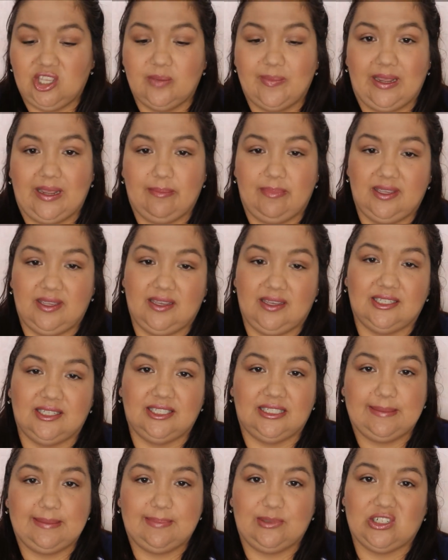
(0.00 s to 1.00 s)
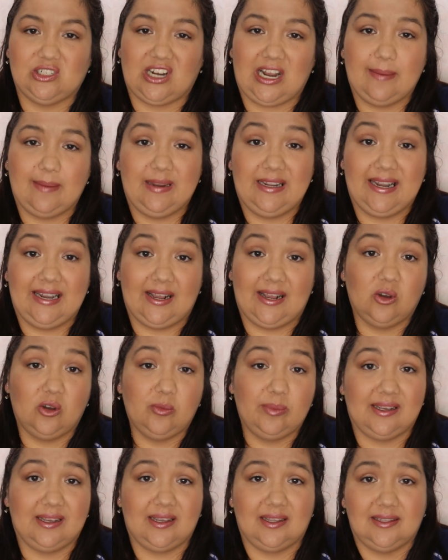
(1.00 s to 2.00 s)
You might be unsubscribing
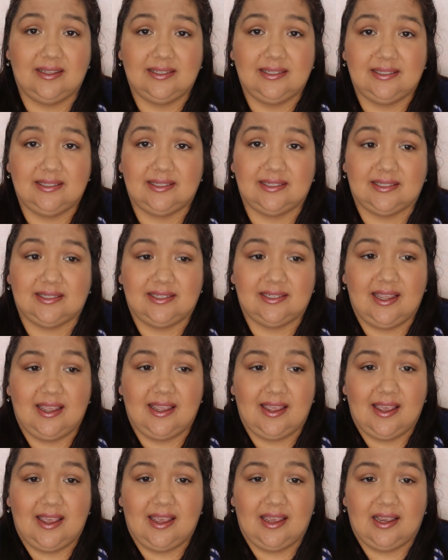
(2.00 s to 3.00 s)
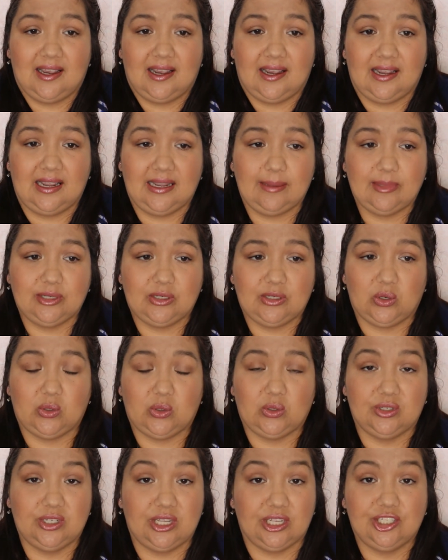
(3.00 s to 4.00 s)
now because I'm a
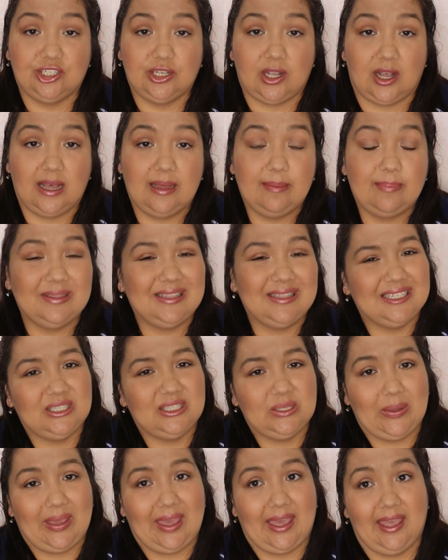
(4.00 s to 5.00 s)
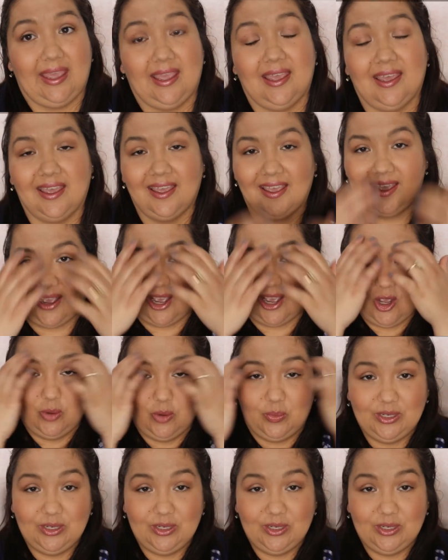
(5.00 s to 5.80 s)
total nut job, but that's okay. I